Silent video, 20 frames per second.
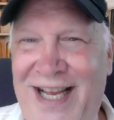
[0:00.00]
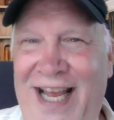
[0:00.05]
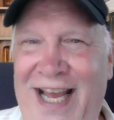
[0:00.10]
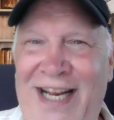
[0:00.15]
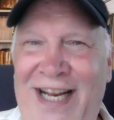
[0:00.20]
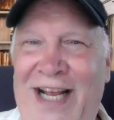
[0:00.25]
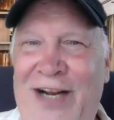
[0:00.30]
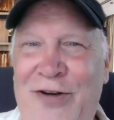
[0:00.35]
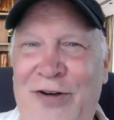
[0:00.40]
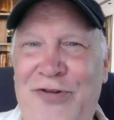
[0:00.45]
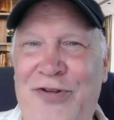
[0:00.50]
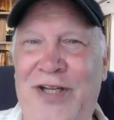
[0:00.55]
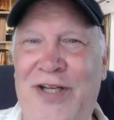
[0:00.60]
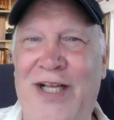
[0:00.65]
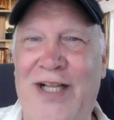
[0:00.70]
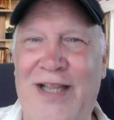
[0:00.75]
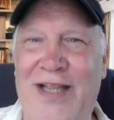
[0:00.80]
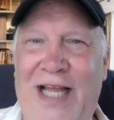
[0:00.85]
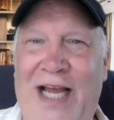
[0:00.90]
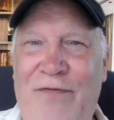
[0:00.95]
Ed
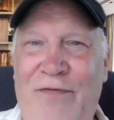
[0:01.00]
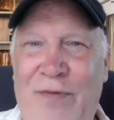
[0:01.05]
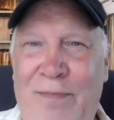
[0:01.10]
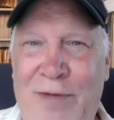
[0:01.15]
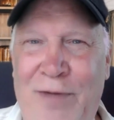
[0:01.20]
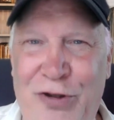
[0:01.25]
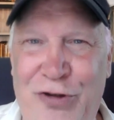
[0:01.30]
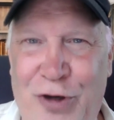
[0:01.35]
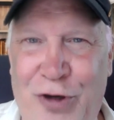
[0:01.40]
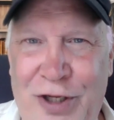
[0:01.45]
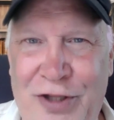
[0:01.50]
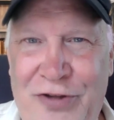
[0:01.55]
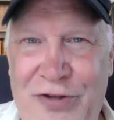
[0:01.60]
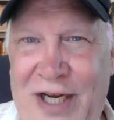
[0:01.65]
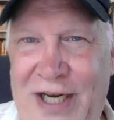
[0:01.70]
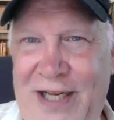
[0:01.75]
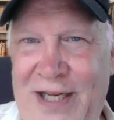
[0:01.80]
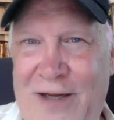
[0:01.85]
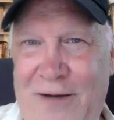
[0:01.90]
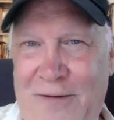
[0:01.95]
Anderson, live from Minnesota,
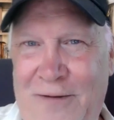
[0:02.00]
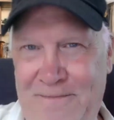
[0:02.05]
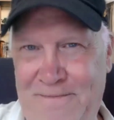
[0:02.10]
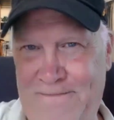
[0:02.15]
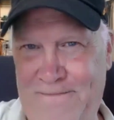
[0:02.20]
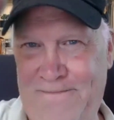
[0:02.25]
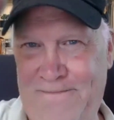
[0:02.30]
signing out.